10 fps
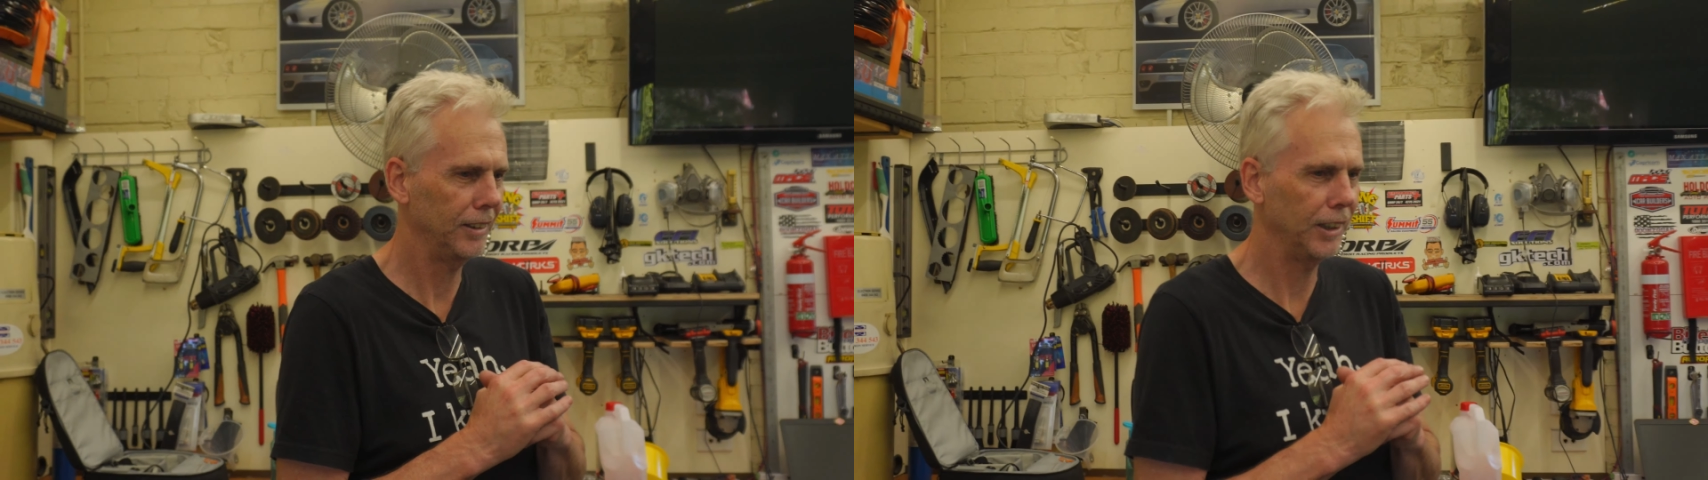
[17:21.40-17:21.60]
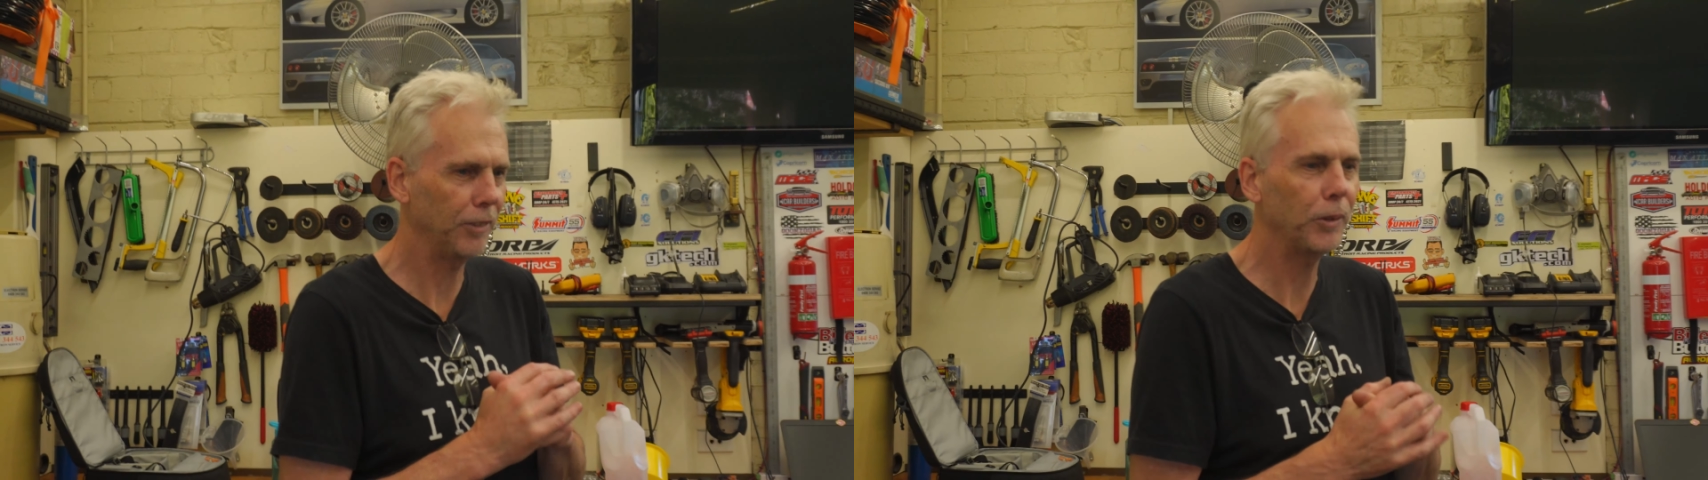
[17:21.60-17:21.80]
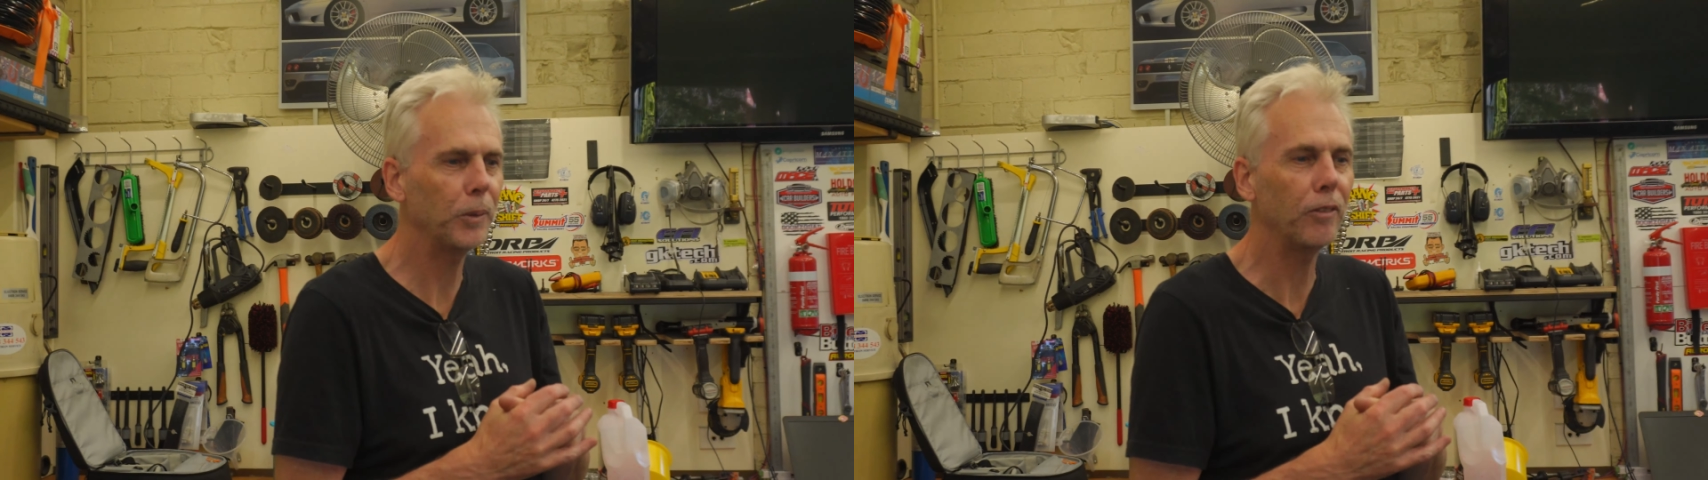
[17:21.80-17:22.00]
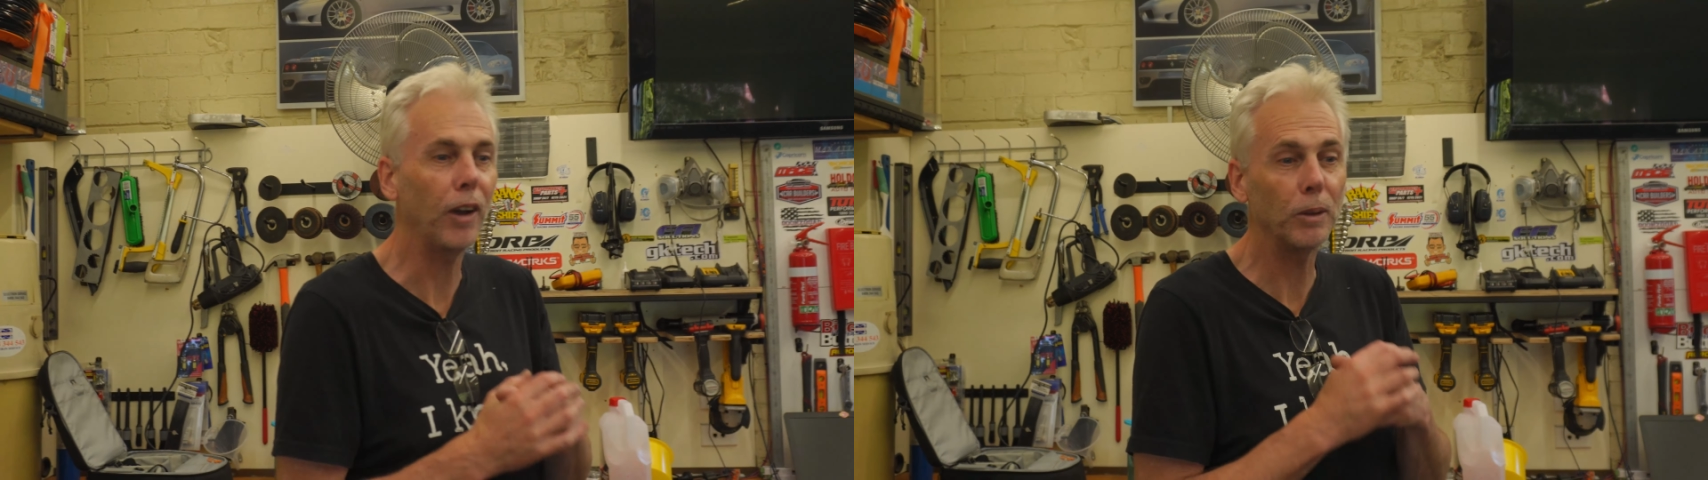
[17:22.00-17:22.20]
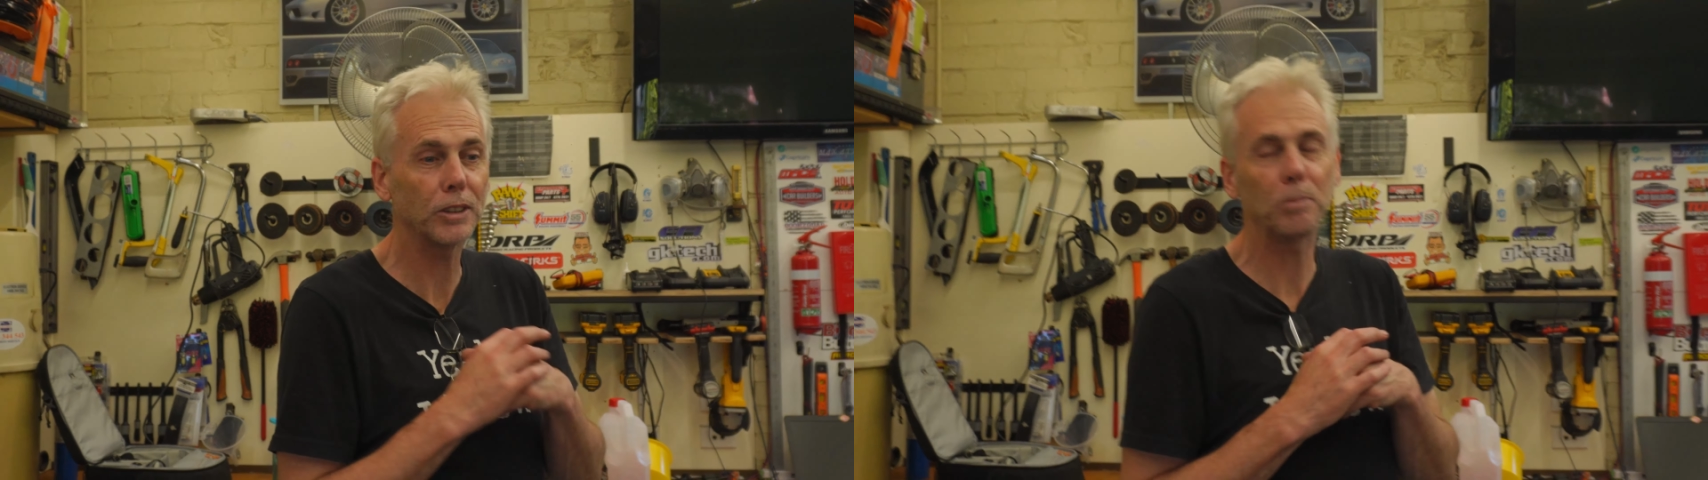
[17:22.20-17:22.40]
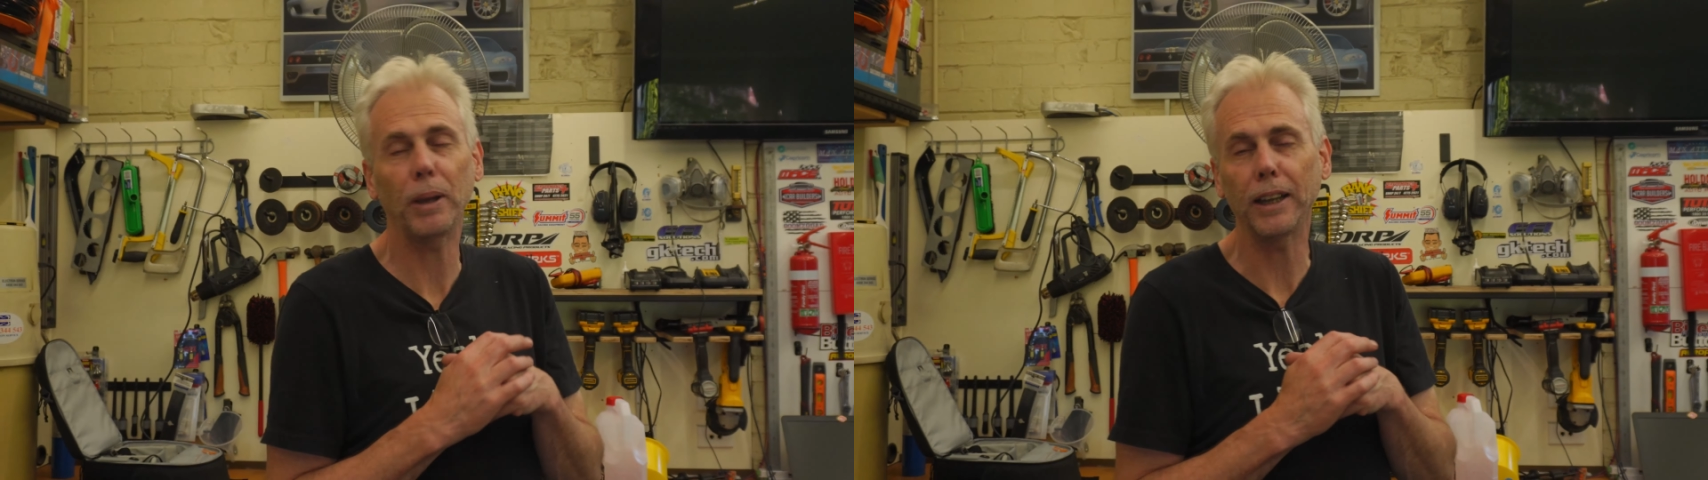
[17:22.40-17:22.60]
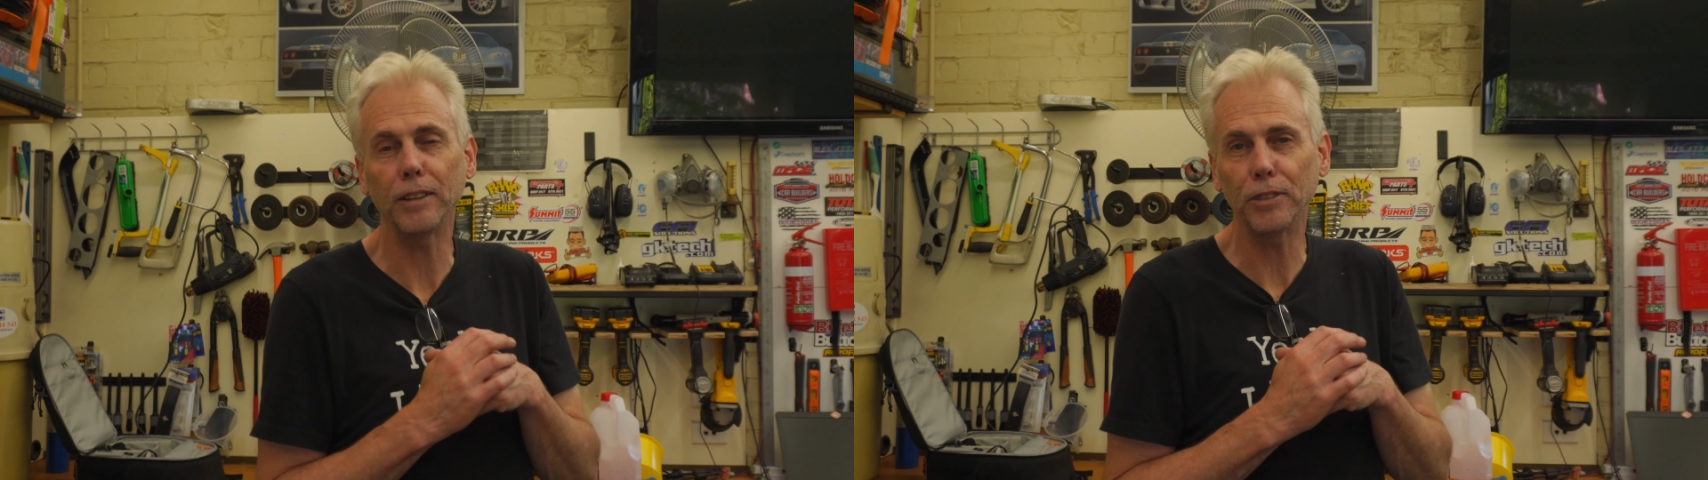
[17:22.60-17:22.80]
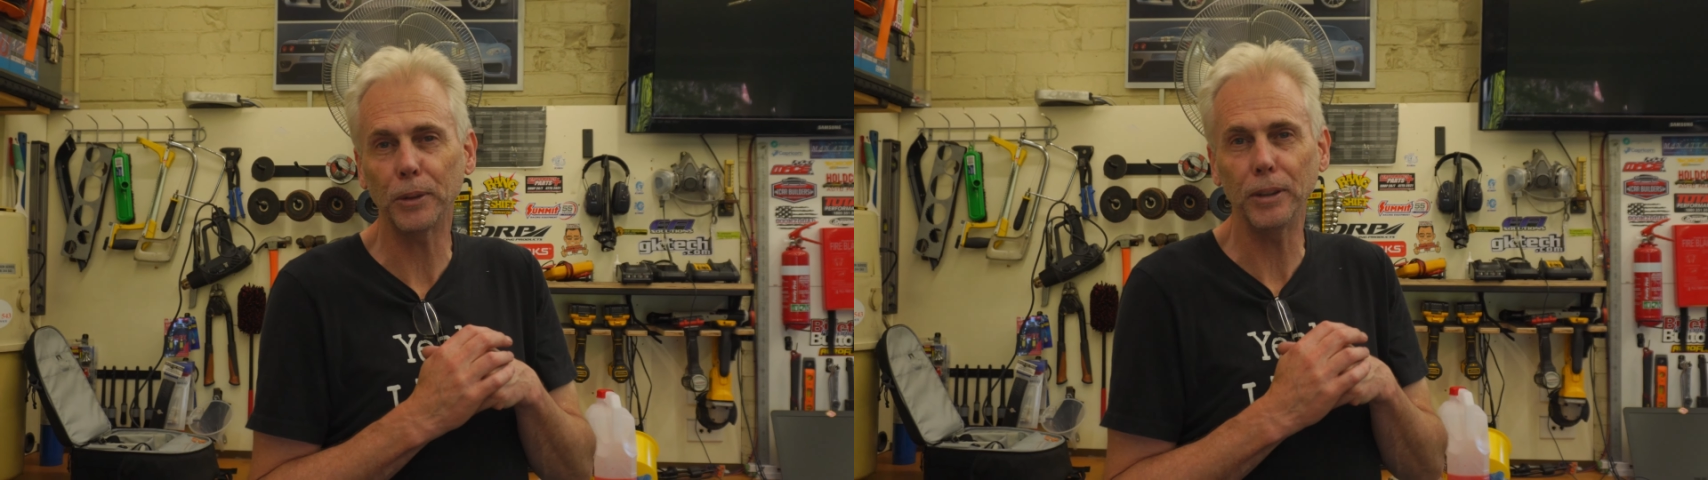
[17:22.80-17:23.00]
If I wasn't
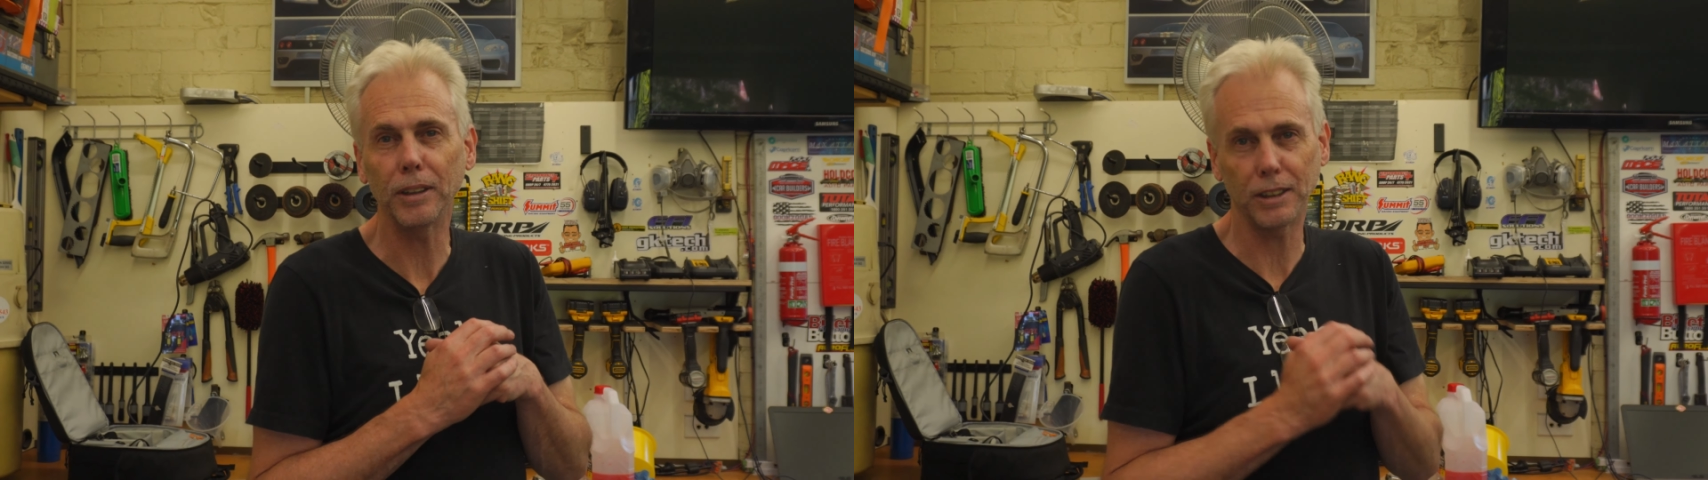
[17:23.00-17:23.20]
paying for it,